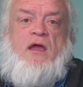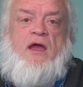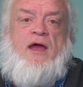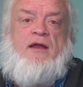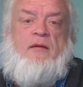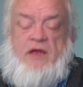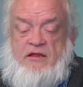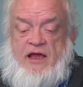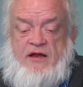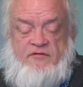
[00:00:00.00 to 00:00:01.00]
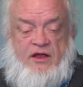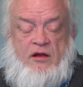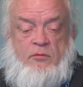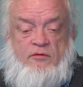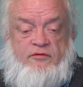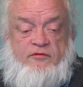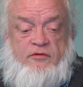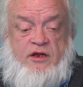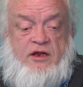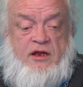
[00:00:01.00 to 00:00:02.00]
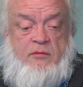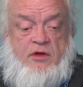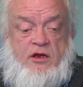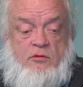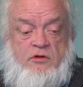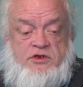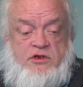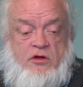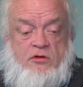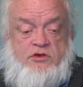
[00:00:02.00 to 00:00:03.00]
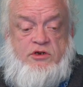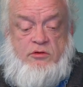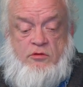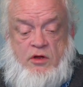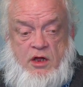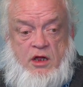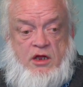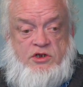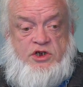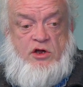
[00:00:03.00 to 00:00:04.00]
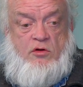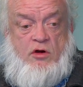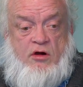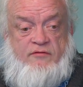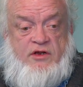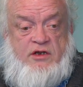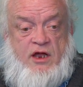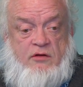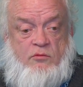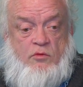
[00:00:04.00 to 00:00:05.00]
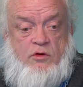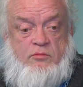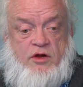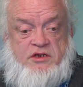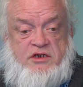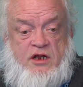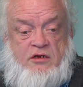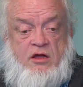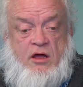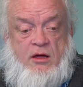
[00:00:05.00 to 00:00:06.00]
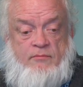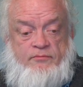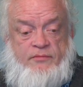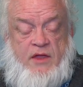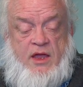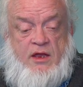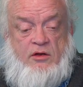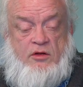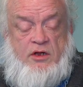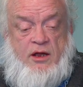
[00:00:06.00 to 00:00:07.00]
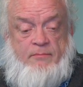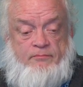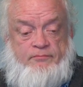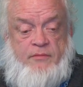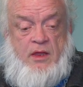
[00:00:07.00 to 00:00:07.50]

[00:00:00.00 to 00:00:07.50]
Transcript: And I make that available for free to anybody who wants to go to geoharvey.wordpress.com and look it up.